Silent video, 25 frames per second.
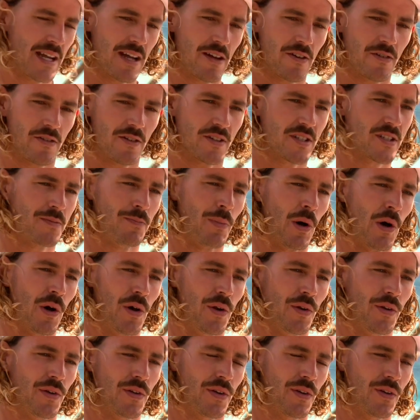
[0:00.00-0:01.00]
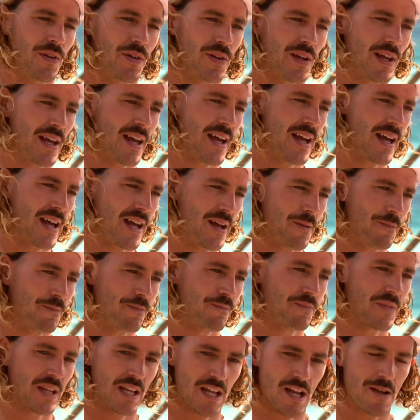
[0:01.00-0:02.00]
able to respond um,
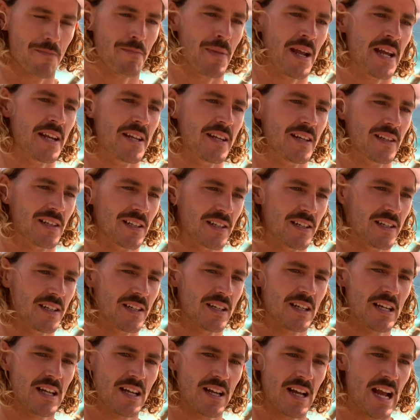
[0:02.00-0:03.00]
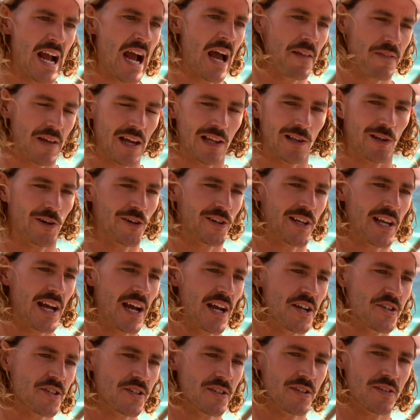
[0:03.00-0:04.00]
immediately at that
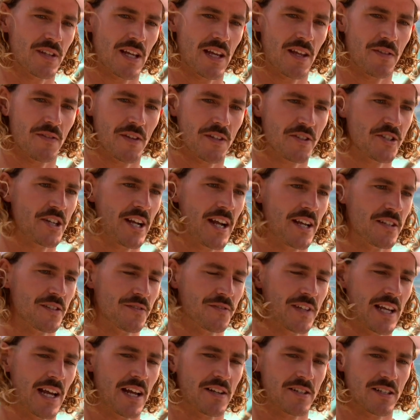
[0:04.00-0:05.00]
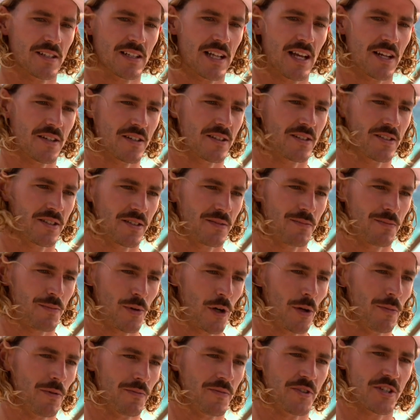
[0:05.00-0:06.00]
location, then the chance of catching that
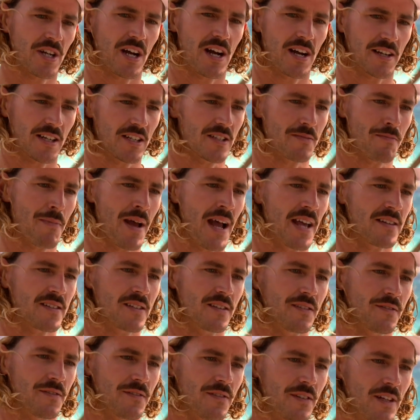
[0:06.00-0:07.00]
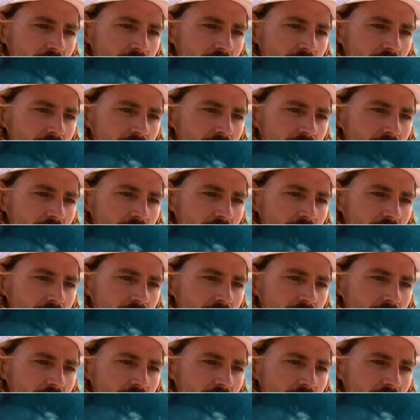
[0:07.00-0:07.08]
problem shark is massive.